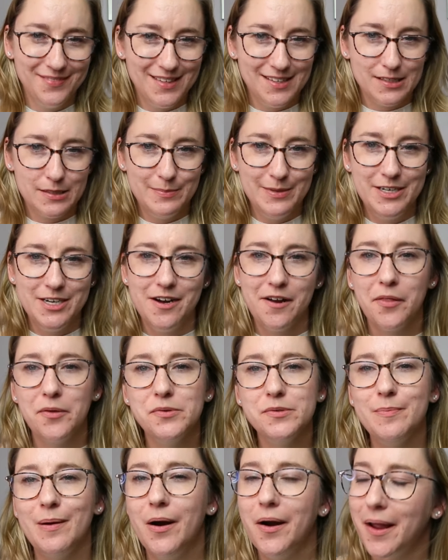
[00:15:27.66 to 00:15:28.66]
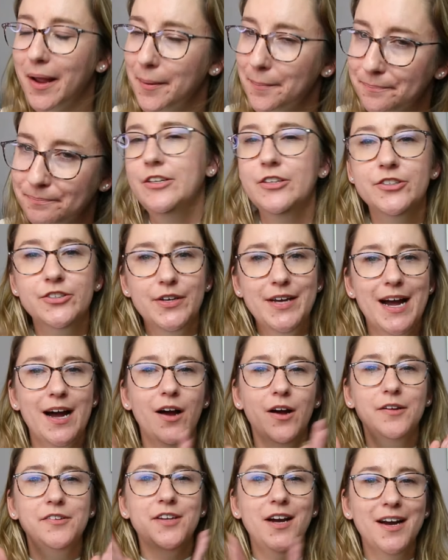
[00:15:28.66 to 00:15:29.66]
That's my dog that was barking. So
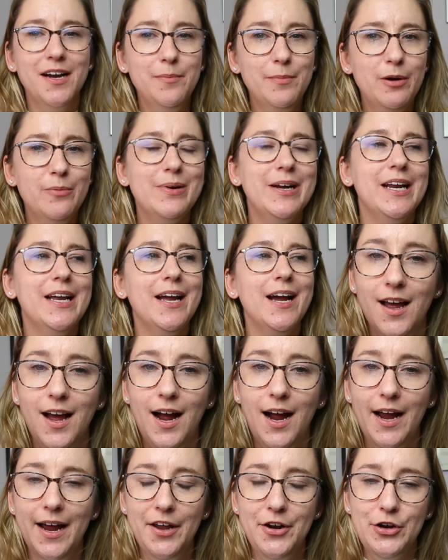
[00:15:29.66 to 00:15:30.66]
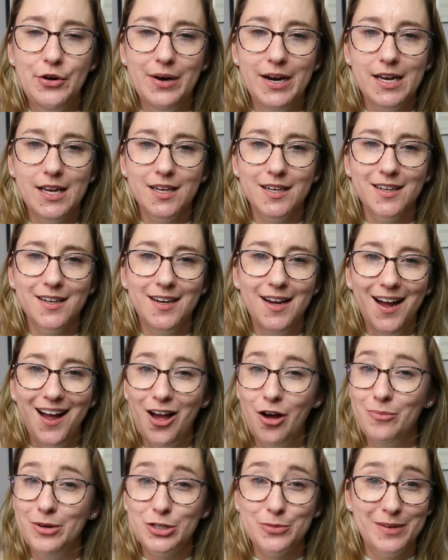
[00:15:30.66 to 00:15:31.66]
yeah, talking about money, I had no idea
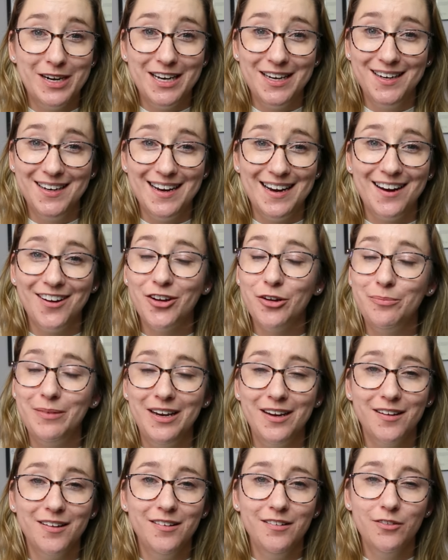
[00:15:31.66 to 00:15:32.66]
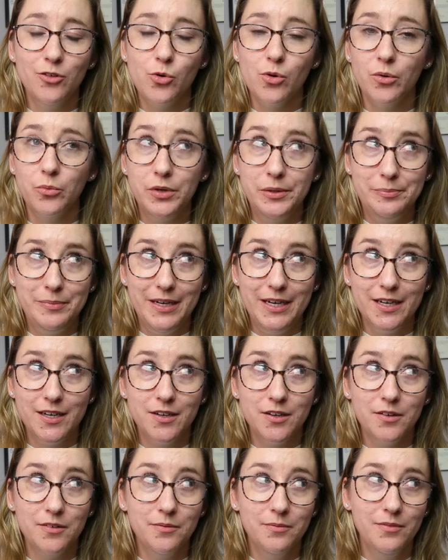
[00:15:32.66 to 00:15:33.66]
how much money I could make or would
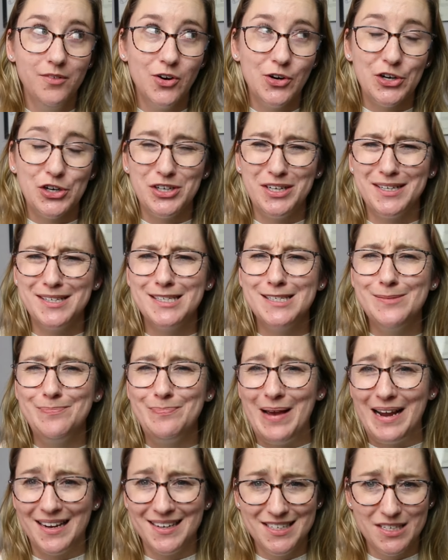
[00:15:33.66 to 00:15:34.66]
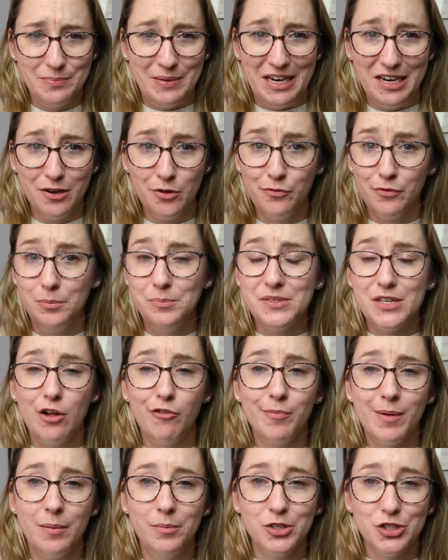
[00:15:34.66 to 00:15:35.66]
make or could expect to make from
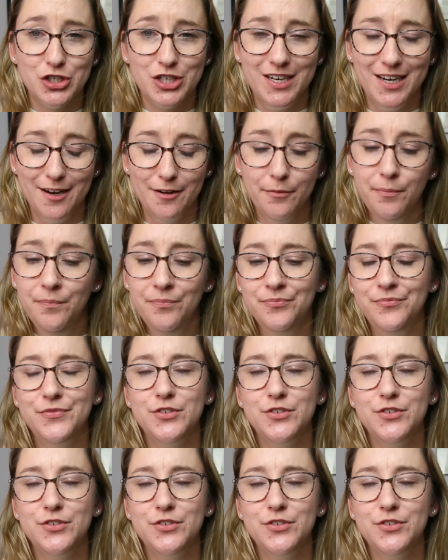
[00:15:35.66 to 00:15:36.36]
self-publishing.